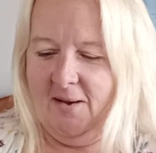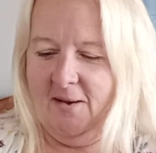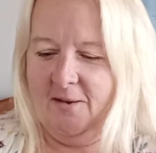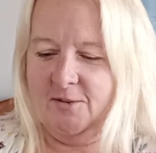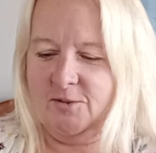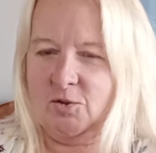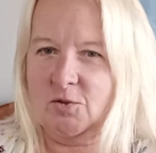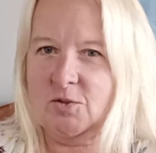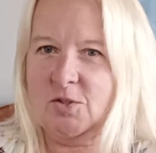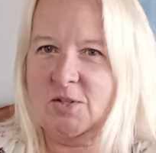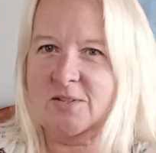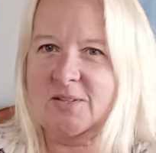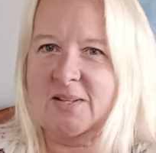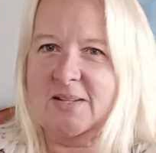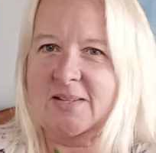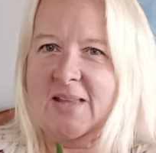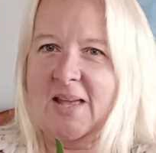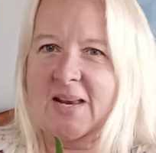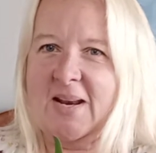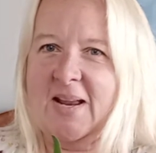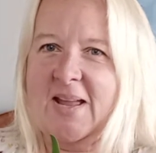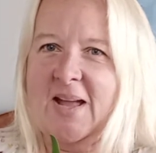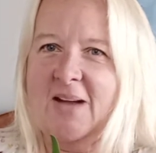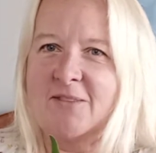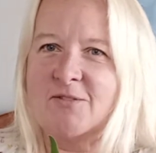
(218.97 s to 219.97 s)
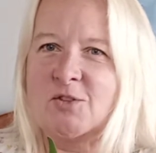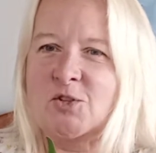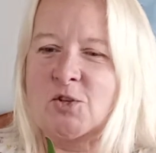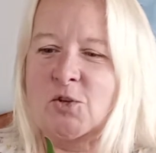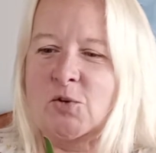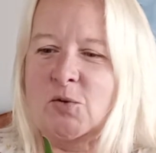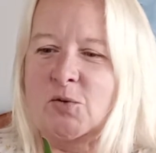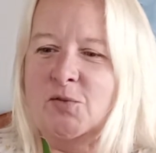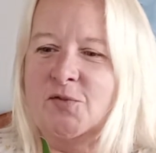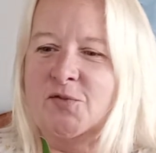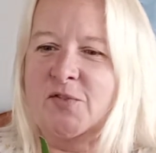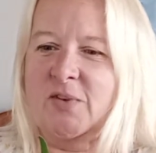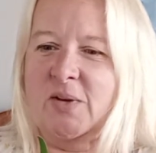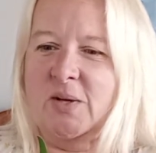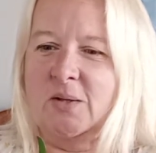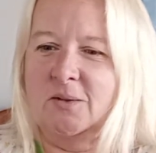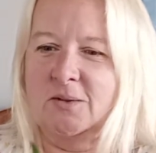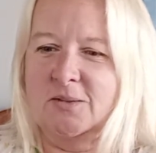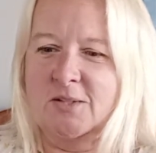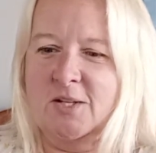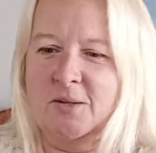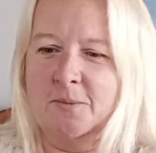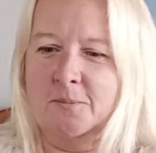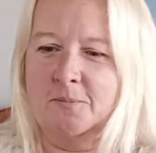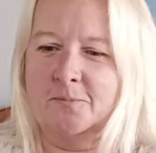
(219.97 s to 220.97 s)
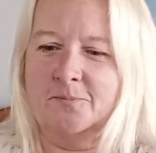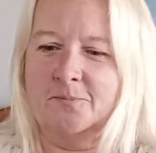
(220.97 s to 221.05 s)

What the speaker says: So just like that, I have 2 filled.